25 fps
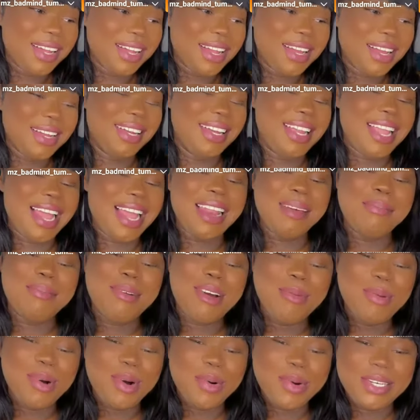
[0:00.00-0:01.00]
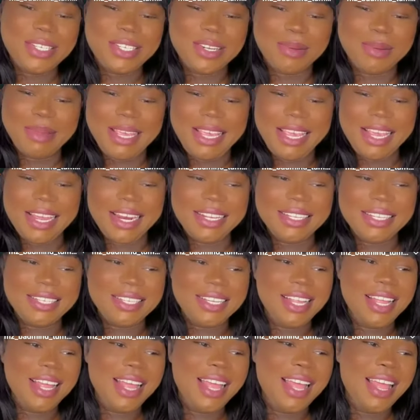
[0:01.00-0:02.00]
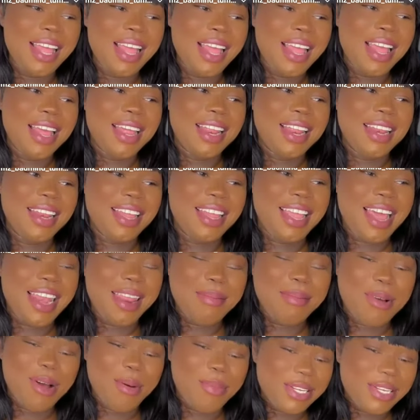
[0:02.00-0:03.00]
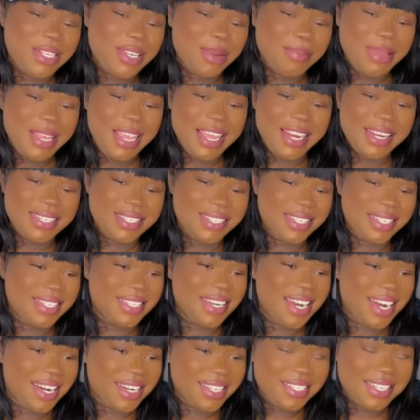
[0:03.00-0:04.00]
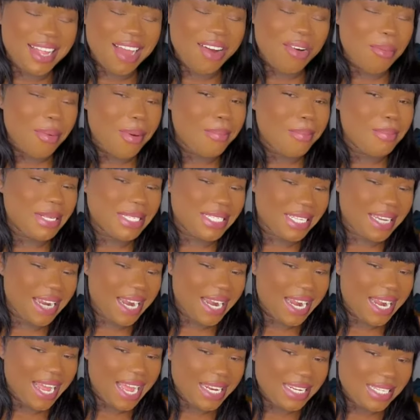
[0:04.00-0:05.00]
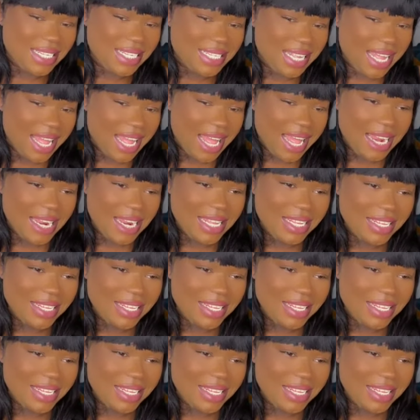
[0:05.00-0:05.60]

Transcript: The girl them come up with some love careless, fuck, The girl them come with some carelessness in the song I'm missing a the dancehall.